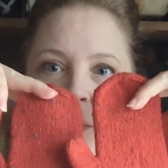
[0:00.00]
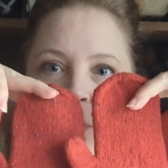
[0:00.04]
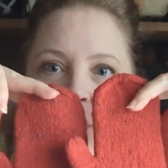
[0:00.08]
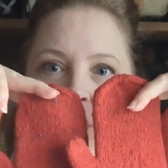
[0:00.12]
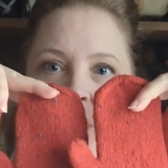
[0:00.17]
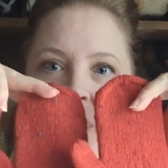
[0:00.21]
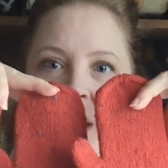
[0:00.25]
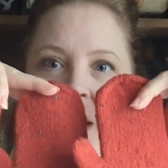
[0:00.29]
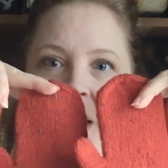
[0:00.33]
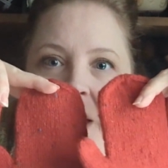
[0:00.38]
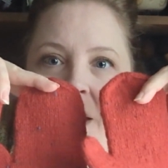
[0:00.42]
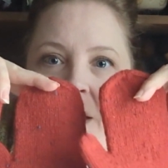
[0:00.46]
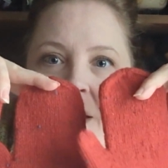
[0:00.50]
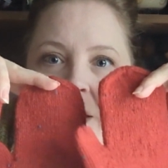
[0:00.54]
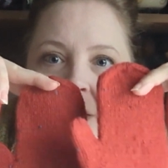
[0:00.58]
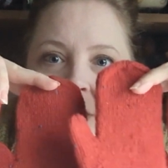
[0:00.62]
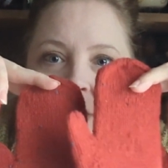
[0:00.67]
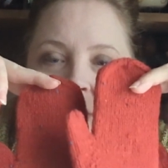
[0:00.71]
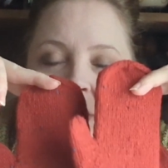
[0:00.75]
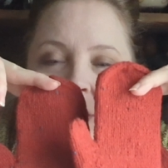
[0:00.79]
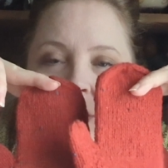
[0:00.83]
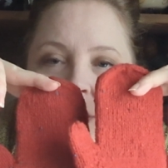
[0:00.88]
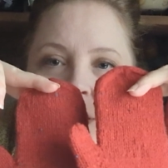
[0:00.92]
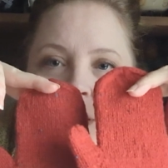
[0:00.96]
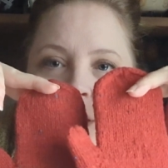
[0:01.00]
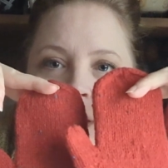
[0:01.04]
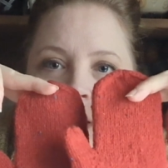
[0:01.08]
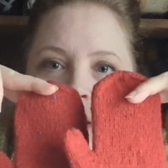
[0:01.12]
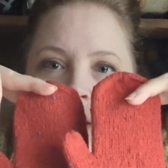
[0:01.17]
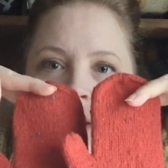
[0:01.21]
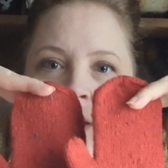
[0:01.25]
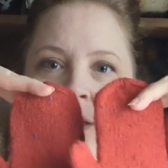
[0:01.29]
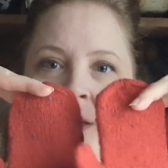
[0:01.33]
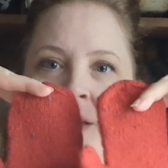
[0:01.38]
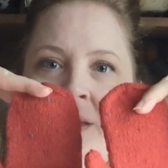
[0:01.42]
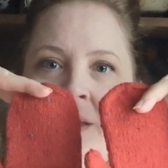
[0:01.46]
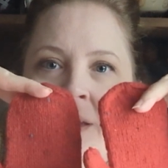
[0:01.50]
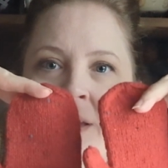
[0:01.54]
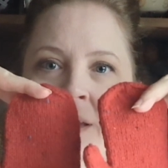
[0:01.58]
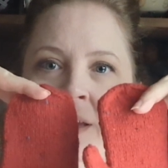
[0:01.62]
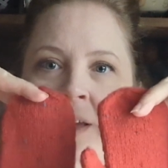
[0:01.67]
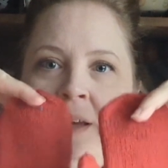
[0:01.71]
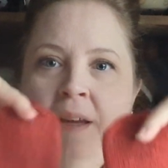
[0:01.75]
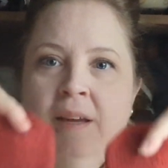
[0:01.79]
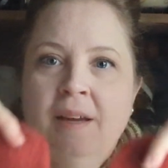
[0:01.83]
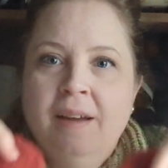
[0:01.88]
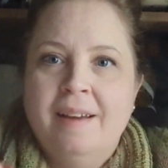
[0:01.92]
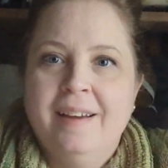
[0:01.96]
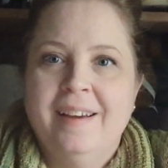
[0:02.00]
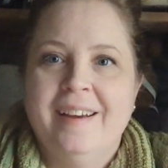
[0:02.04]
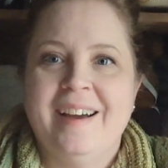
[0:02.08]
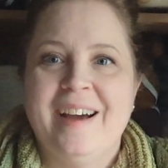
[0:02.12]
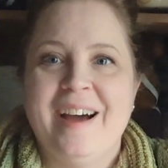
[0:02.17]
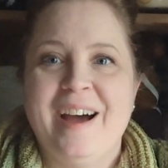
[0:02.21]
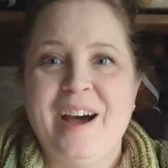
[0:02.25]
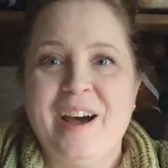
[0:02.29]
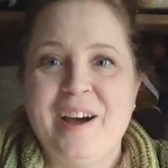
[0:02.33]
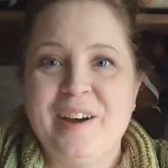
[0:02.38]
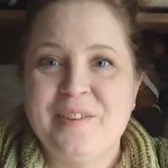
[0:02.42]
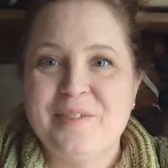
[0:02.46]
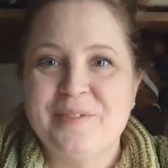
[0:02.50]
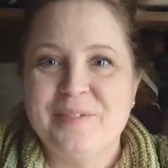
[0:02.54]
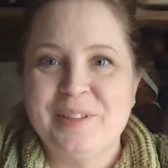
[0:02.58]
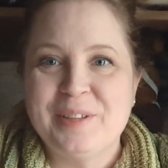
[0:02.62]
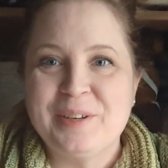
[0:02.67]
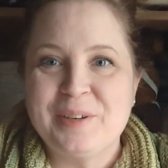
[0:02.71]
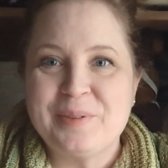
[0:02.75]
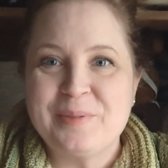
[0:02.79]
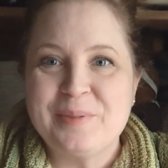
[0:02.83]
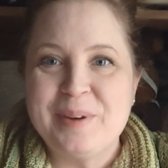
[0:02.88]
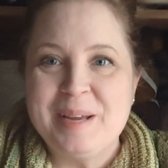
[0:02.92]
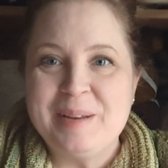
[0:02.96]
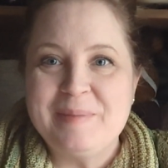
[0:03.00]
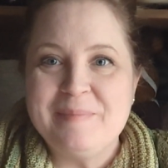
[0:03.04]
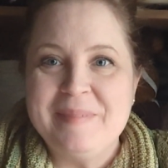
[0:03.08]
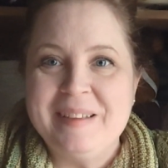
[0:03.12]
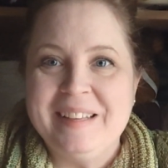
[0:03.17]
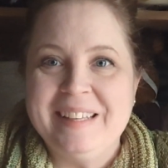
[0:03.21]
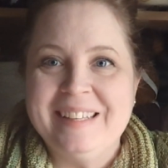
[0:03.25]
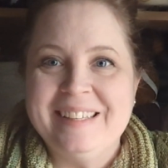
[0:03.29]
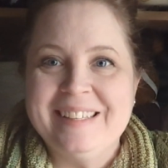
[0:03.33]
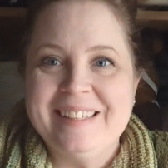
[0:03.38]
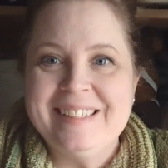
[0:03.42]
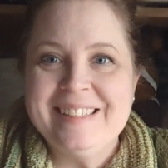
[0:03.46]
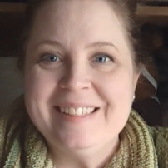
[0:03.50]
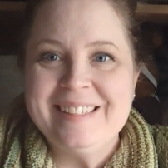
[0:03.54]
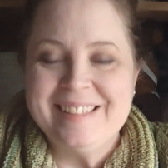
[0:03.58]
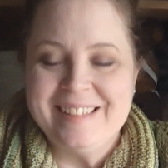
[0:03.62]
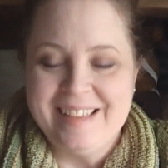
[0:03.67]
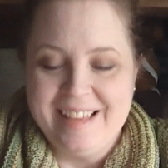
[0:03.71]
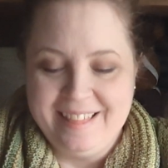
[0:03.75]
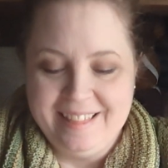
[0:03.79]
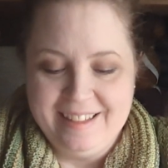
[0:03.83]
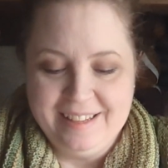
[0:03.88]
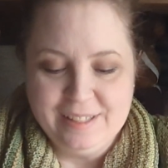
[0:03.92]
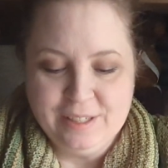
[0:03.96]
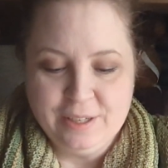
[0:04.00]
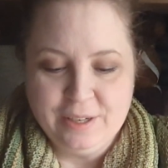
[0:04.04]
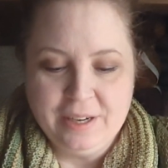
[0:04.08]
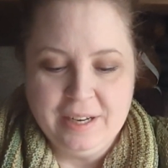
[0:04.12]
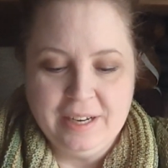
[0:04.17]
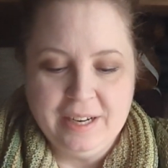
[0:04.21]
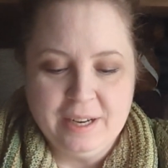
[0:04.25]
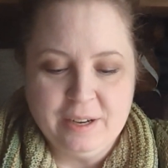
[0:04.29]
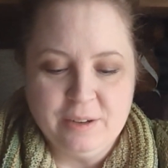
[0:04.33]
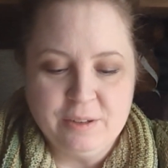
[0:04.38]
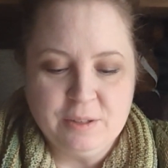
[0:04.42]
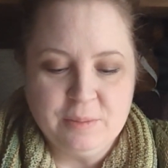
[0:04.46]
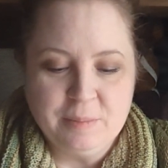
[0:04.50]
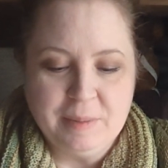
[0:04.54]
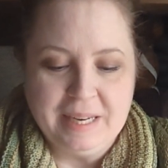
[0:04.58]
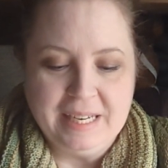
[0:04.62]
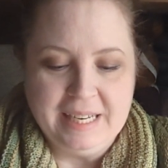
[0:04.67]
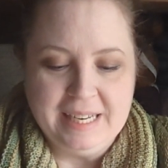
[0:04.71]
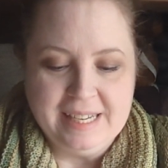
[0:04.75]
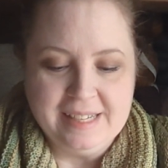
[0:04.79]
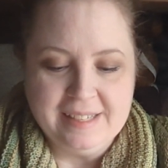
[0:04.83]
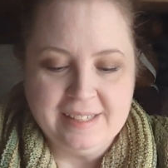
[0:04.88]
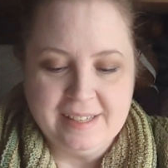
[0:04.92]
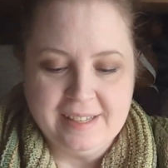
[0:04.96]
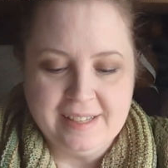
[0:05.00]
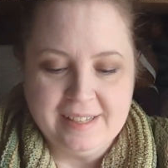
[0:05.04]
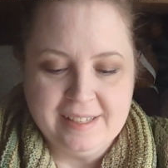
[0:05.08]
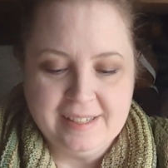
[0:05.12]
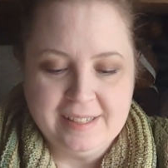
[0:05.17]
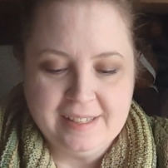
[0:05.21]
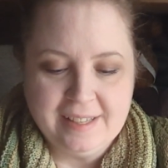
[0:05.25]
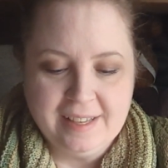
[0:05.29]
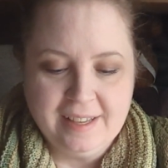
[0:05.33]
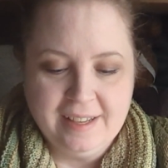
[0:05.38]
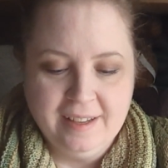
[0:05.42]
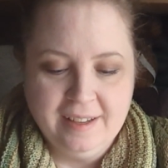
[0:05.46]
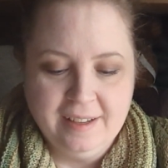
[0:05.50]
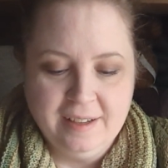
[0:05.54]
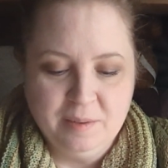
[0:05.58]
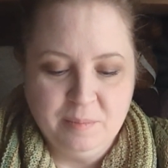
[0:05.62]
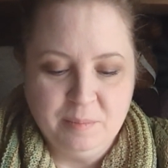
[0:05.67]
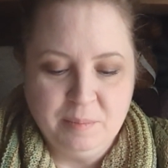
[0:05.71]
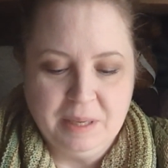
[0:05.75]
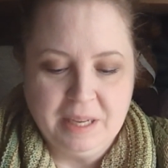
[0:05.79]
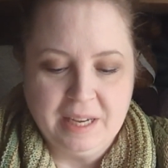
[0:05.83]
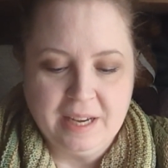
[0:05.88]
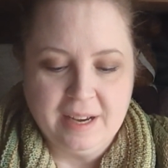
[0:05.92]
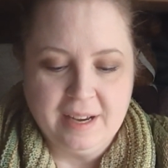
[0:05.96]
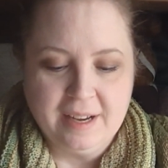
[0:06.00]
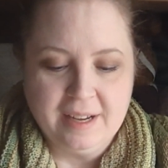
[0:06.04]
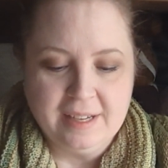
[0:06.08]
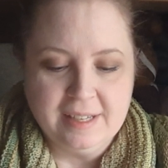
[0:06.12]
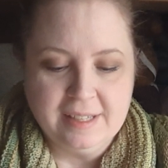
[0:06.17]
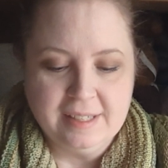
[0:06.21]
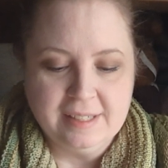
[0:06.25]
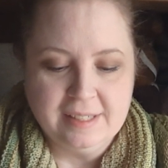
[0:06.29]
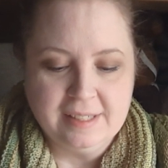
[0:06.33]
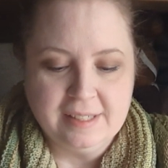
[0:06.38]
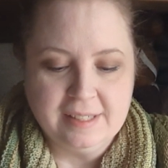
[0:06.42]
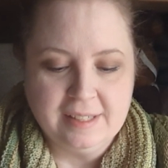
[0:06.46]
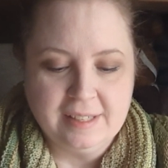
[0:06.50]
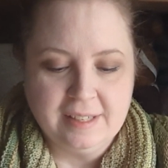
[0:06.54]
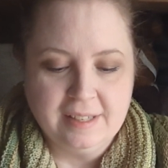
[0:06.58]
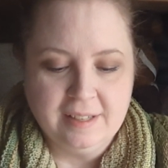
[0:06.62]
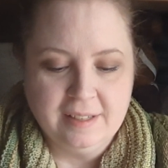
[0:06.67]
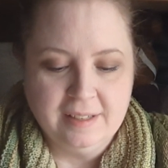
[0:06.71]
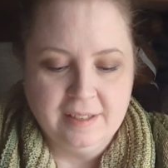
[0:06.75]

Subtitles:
pairs of little red mittens, and these are going to go to my nieces because